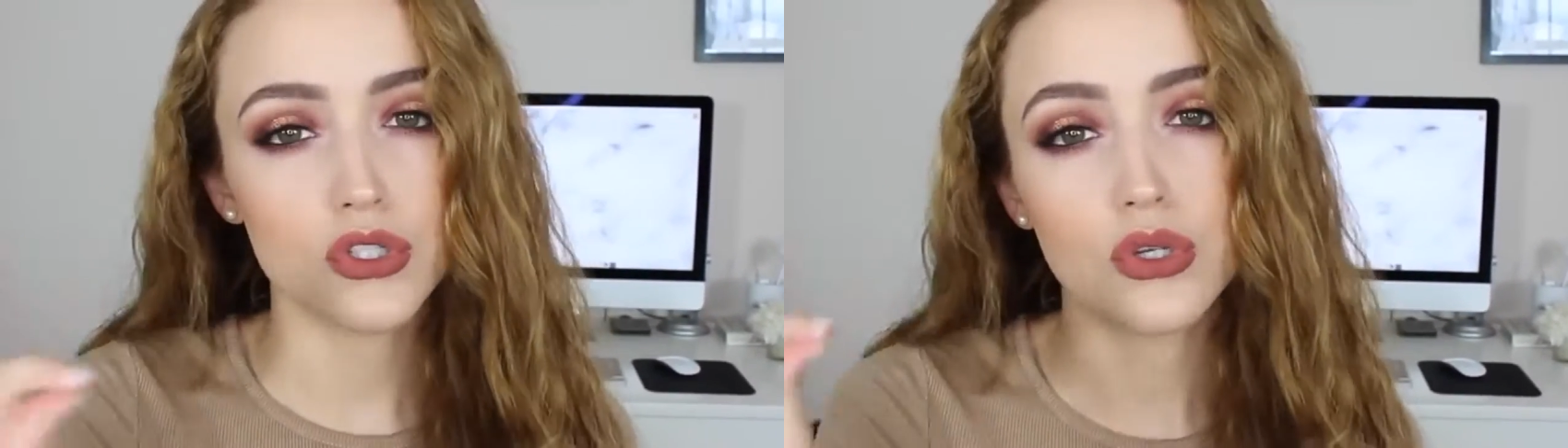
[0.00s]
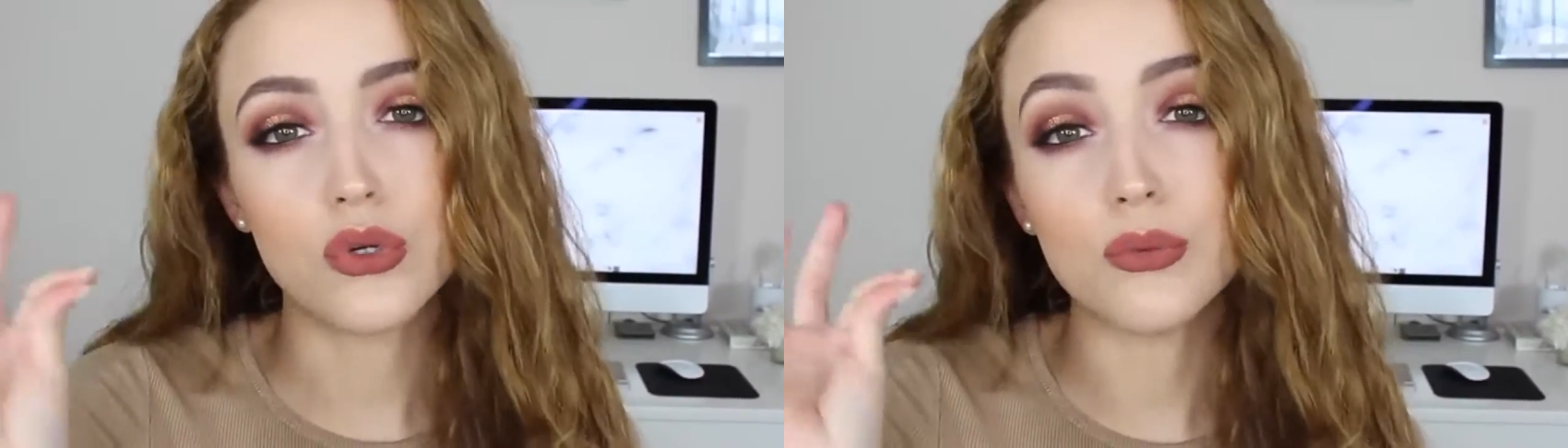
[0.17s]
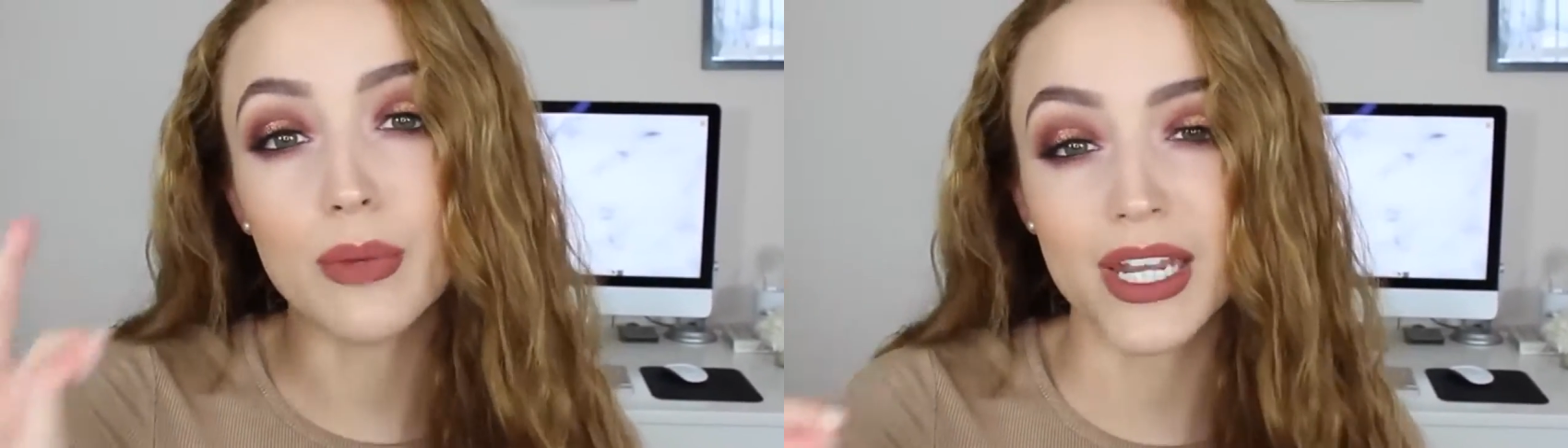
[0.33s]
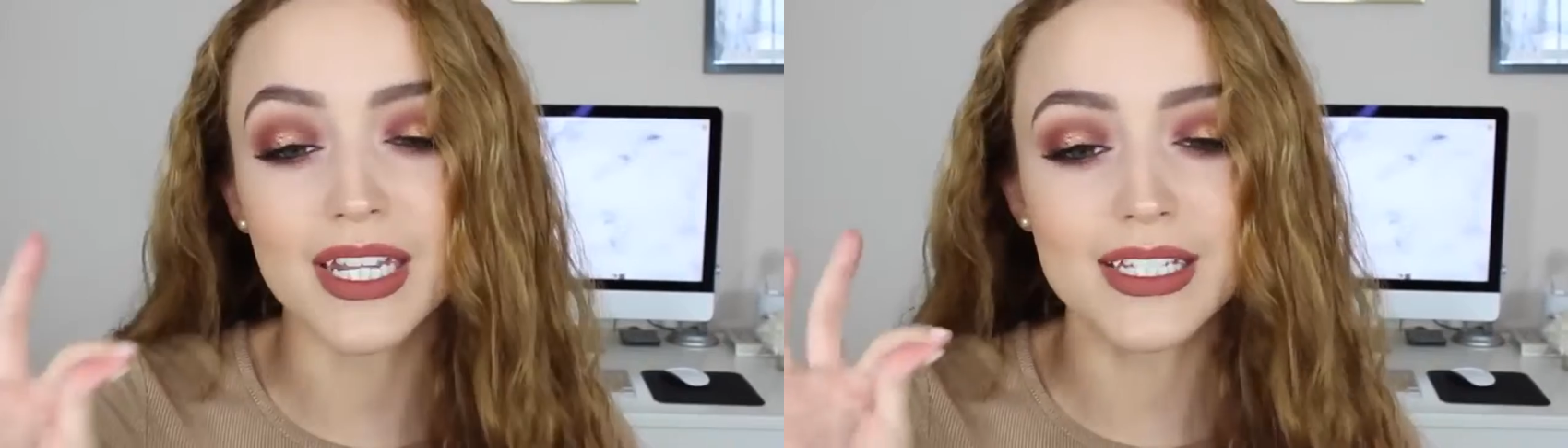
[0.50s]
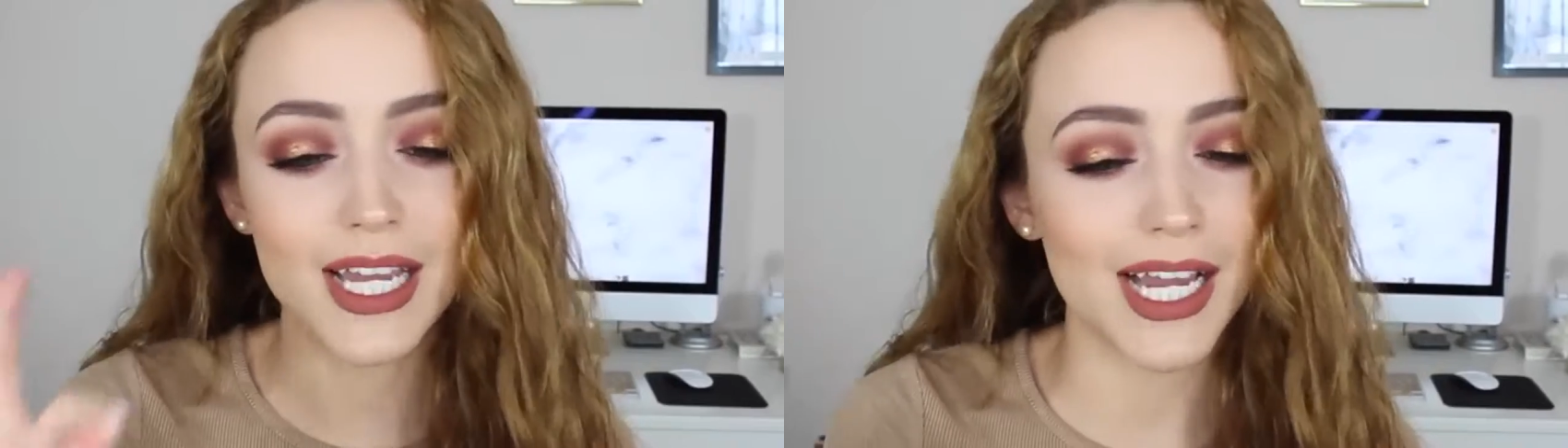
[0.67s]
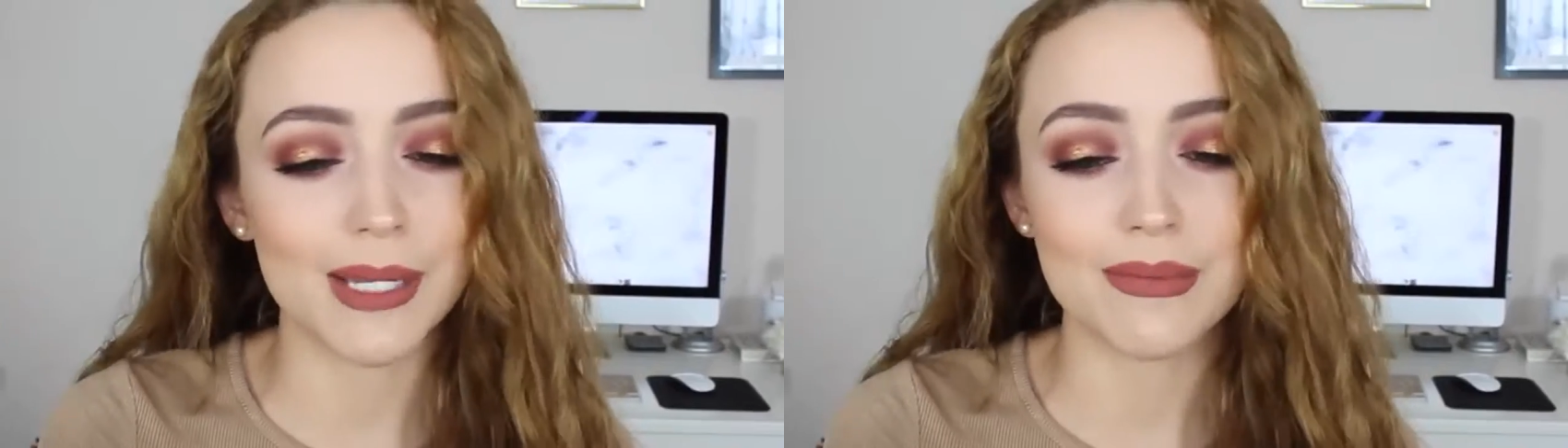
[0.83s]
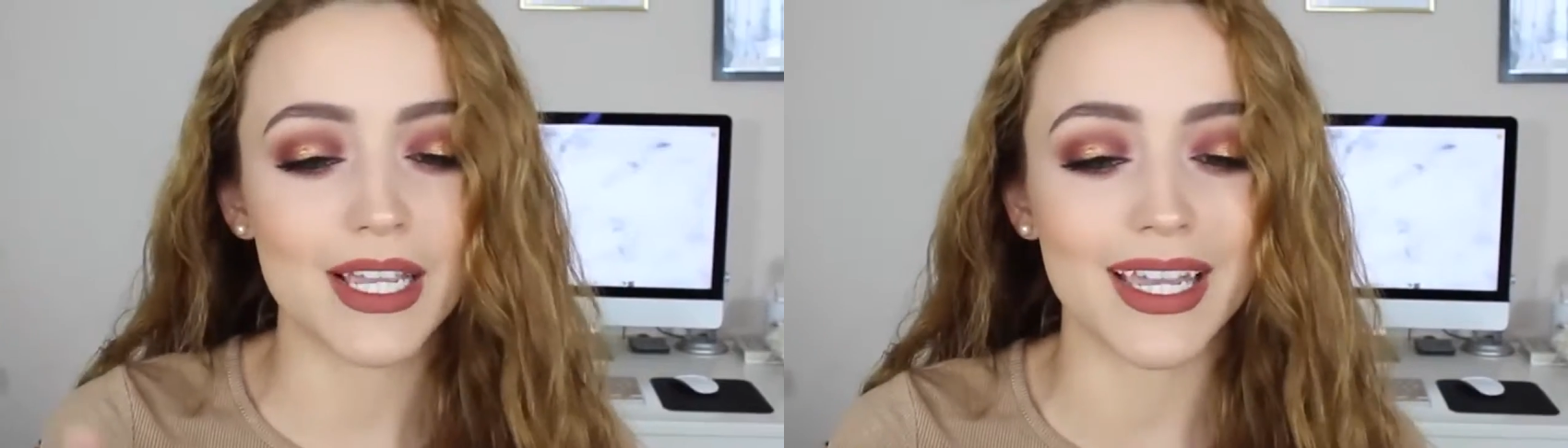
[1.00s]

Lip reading: too many times.